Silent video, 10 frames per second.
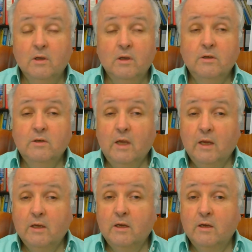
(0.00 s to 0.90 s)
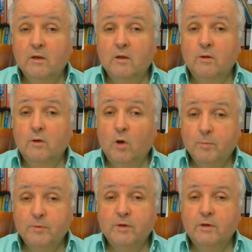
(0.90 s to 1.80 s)
taking. The
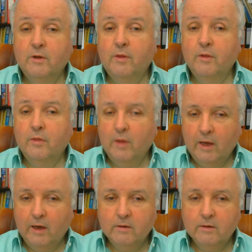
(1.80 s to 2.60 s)
obstacles are there.